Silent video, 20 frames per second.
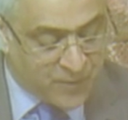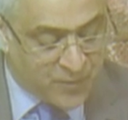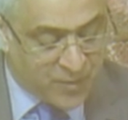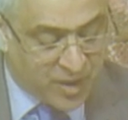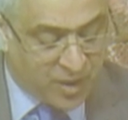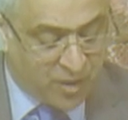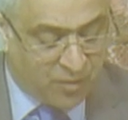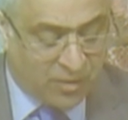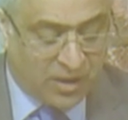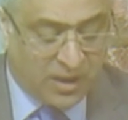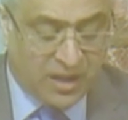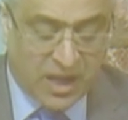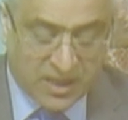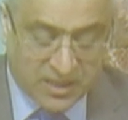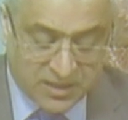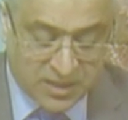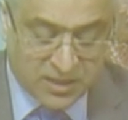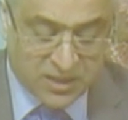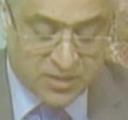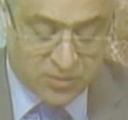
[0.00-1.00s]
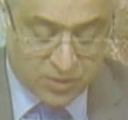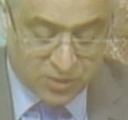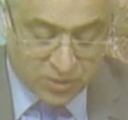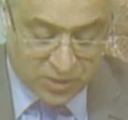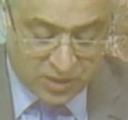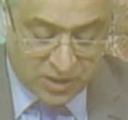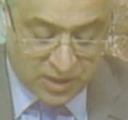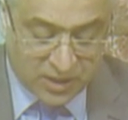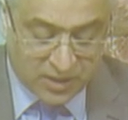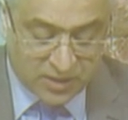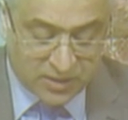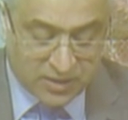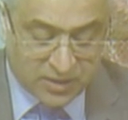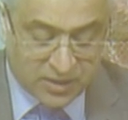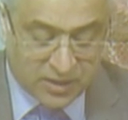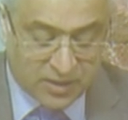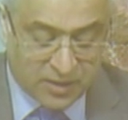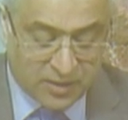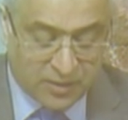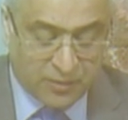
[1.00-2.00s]
What lessons we could learn
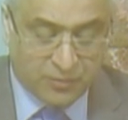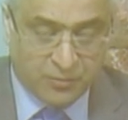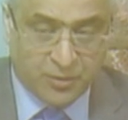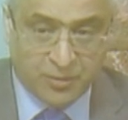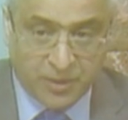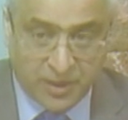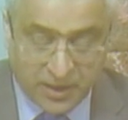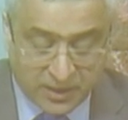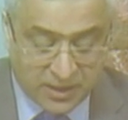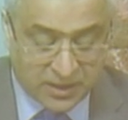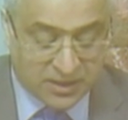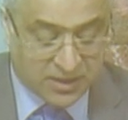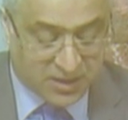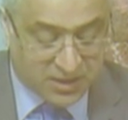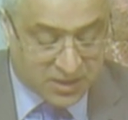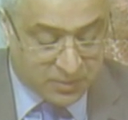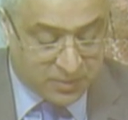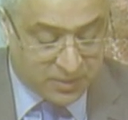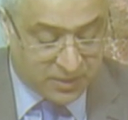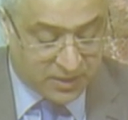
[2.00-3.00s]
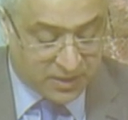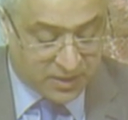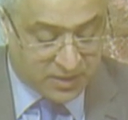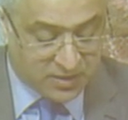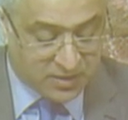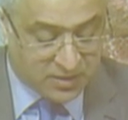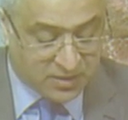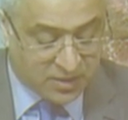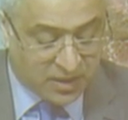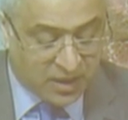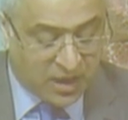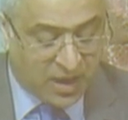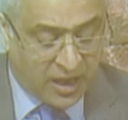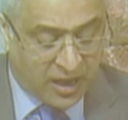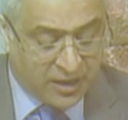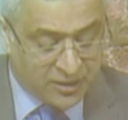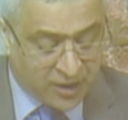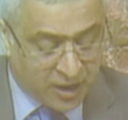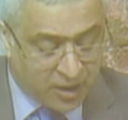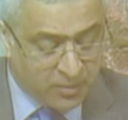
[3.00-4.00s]
from English experience?
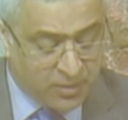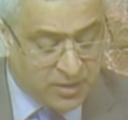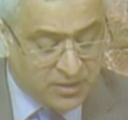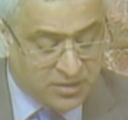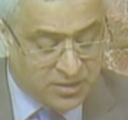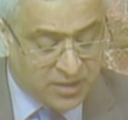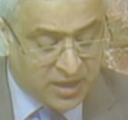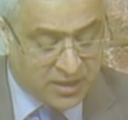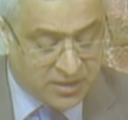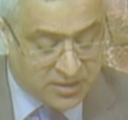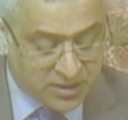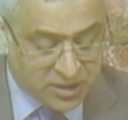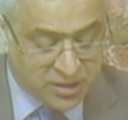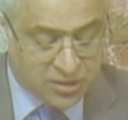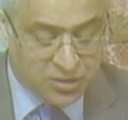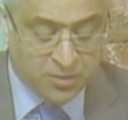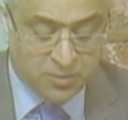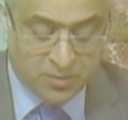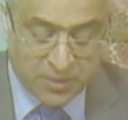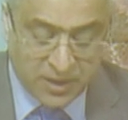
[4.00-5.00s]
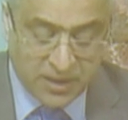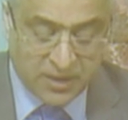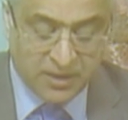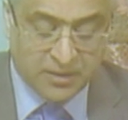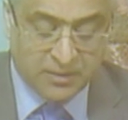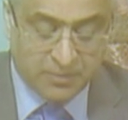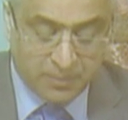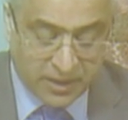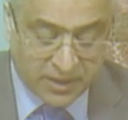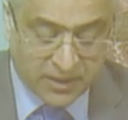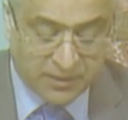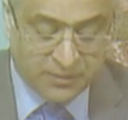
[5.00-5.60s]
Endowments exist to bring benefit